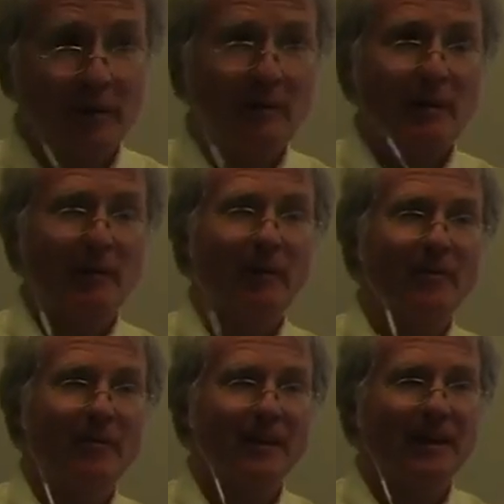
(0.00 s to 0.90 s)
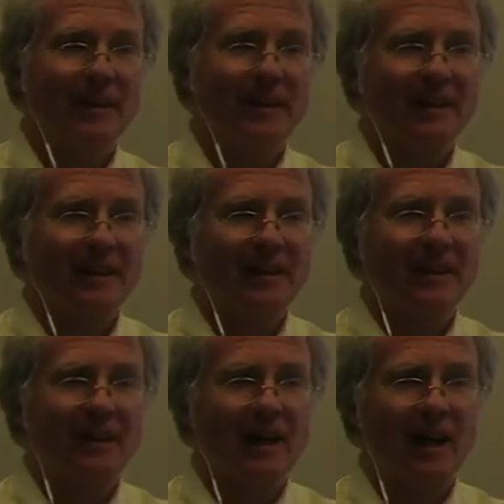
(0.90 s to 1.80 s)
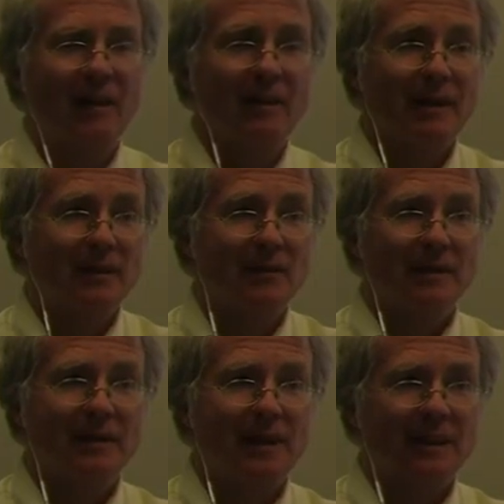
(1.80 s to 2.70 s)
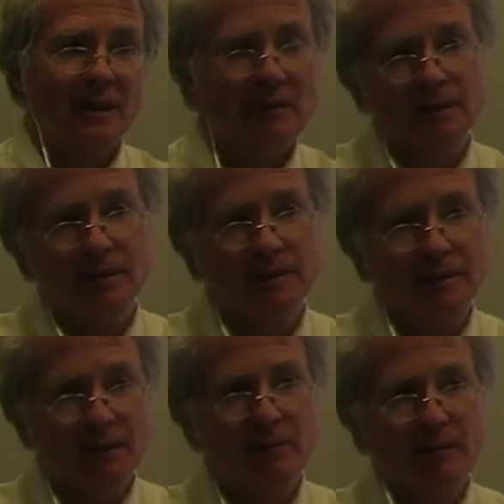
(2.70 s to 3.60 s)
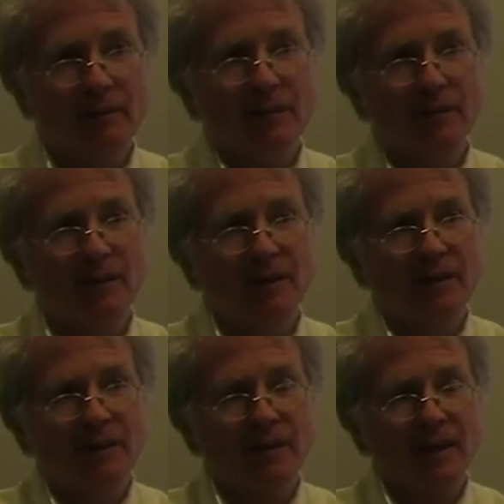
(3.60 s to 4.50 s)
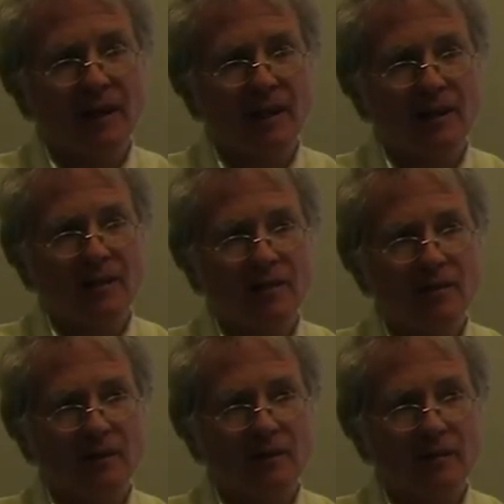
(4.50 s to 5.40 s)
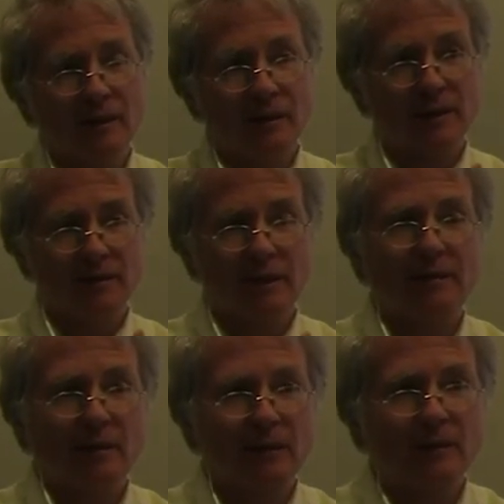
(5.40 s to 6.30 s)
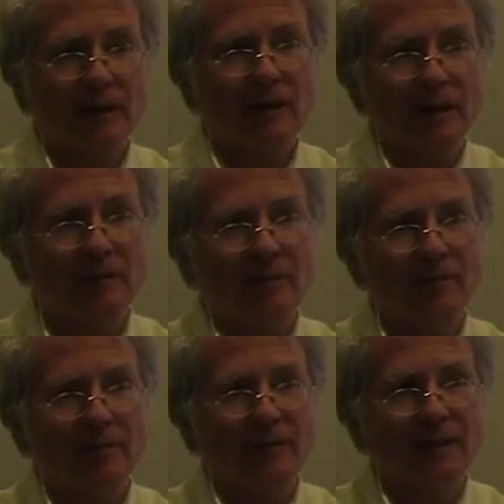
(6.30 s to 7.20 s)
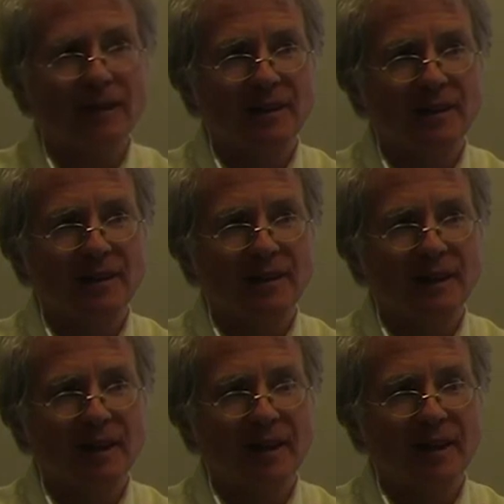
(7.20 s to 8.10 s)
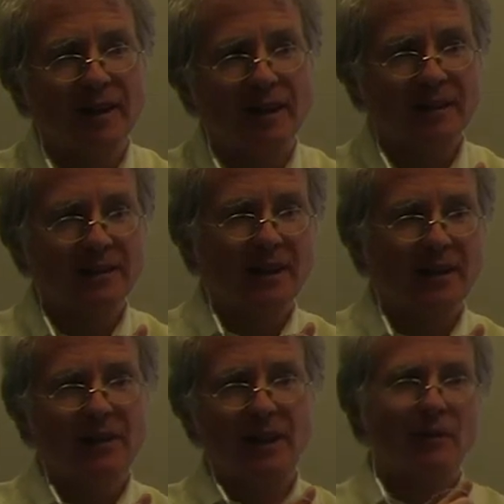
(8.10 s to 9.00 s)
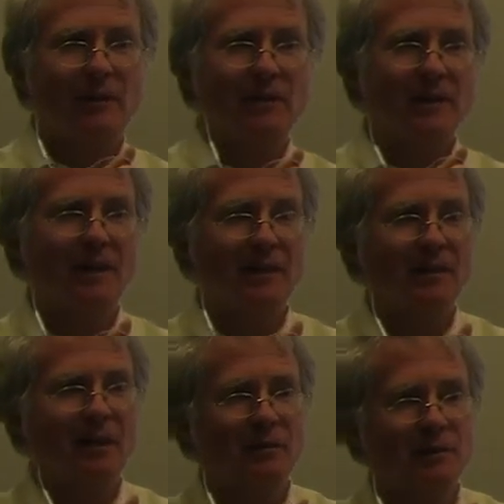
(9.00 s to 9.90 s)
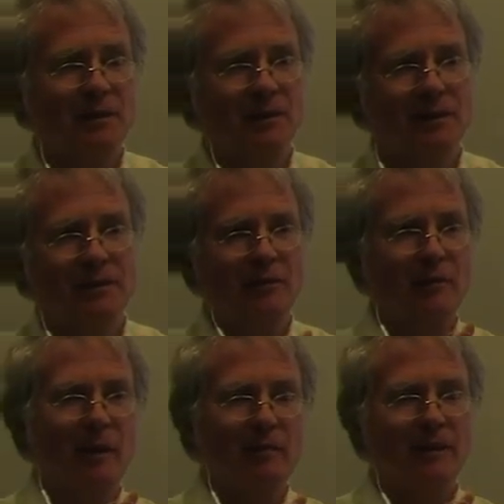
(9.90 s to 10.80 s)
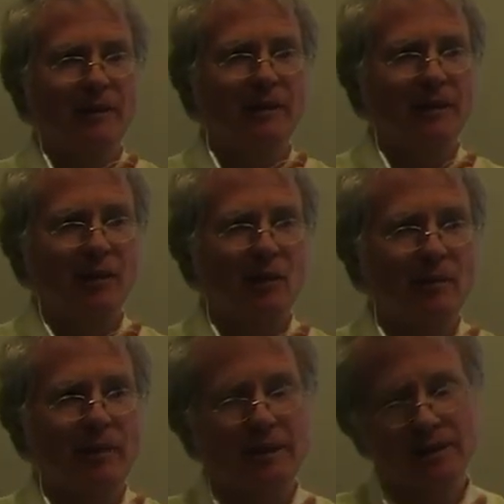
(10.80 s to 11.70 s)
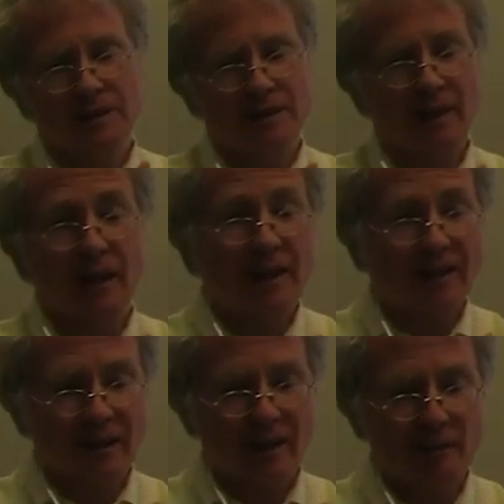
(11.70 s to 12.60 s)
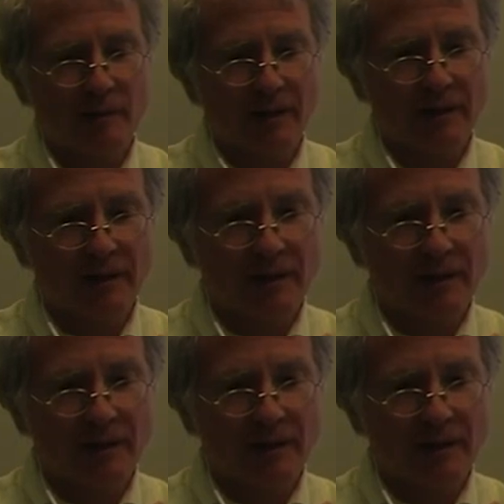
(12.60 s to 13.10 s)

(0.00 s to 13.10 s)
healthy people? Because once they accept sick people, the cost for everyone will go up. And they can say, okay, well, you can get your health insurance for the public, but this is an elite club